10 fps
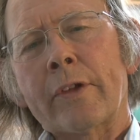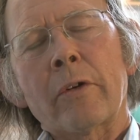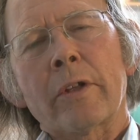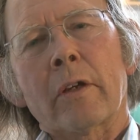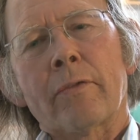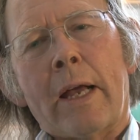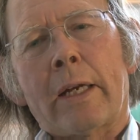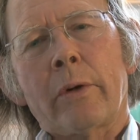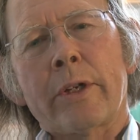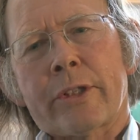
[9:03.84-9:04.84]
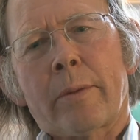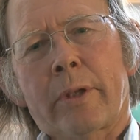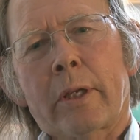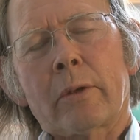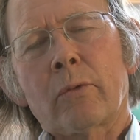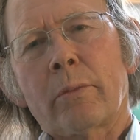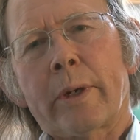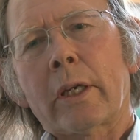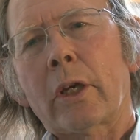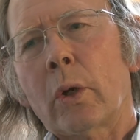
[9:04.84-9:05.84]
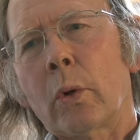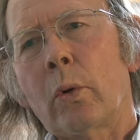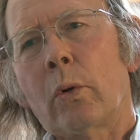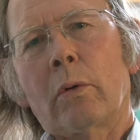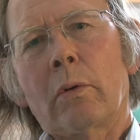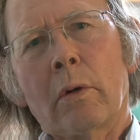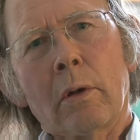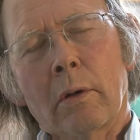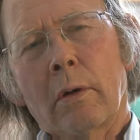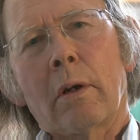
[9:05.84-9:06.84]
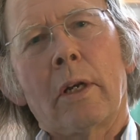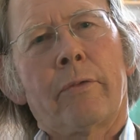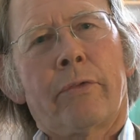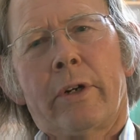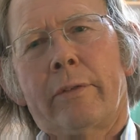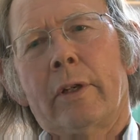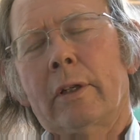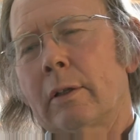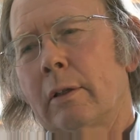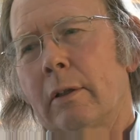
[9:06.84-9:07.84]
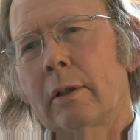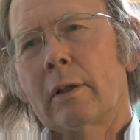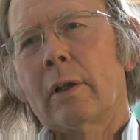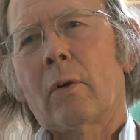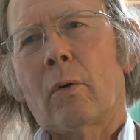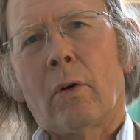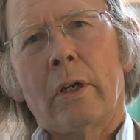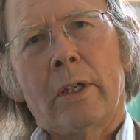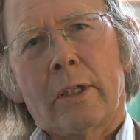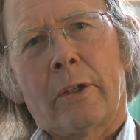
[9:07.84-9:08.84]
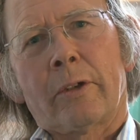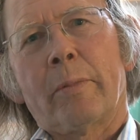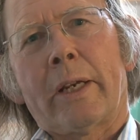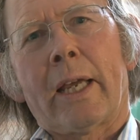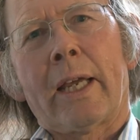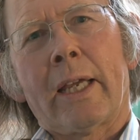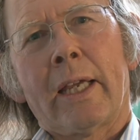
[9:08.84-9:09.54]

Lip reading: that the only thing of value is something that will make you live forever or earn a lot of money.